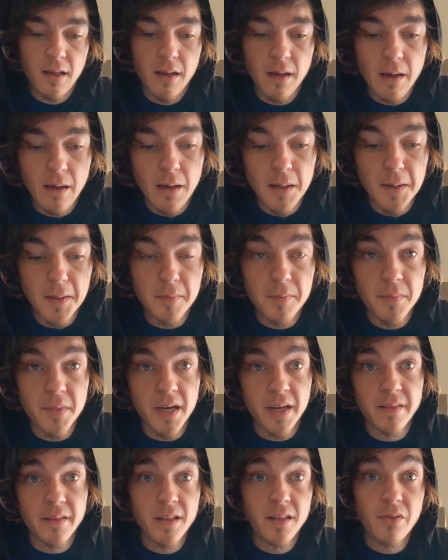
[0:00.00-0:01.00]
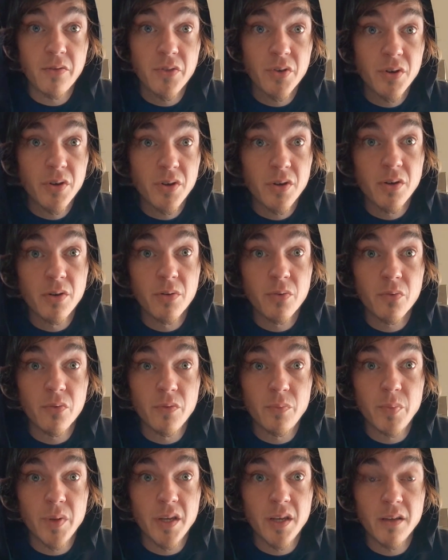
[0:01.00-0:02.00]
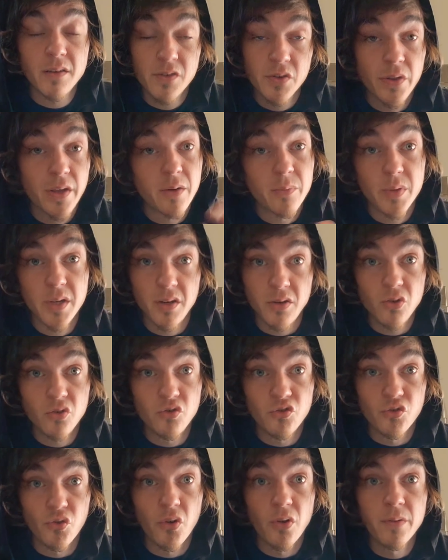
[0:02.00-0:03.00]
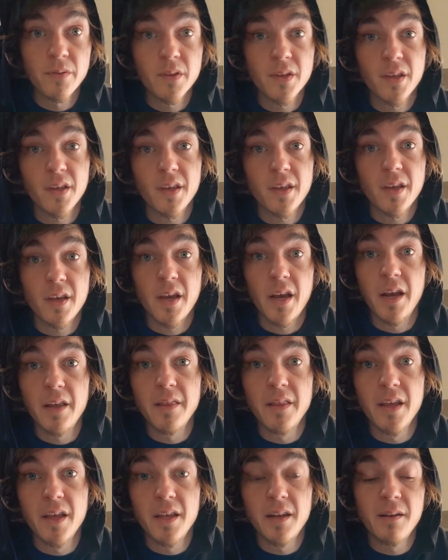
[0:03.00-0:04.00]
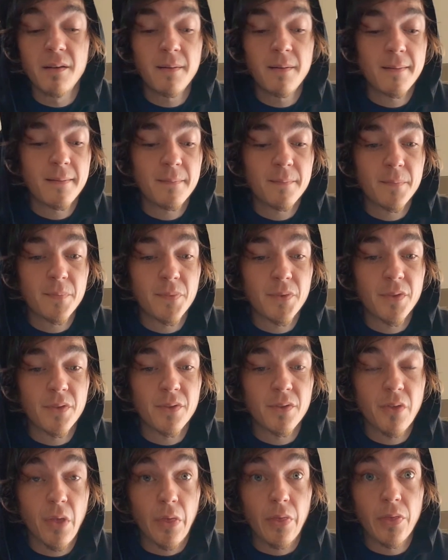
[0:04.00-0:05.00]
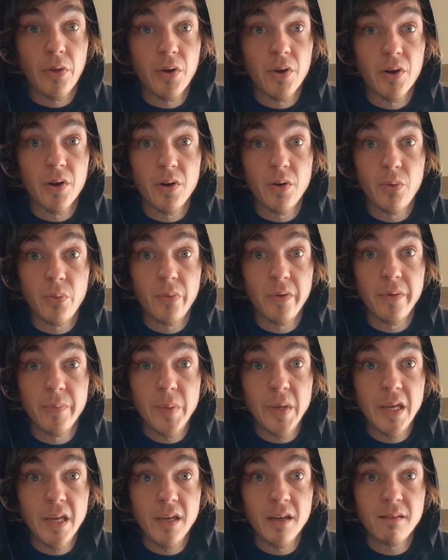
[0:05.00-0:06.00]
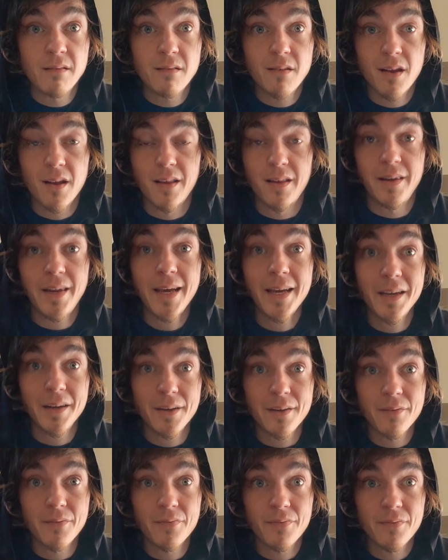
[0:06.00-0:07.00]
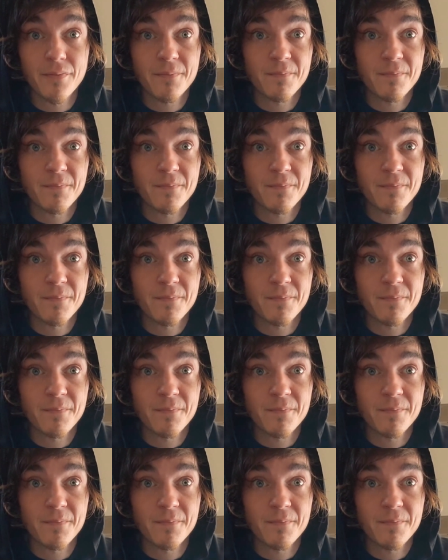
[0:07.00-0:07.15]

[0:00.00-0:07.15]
And then third would be, so that'd be a neutral. And then the third would be a negative.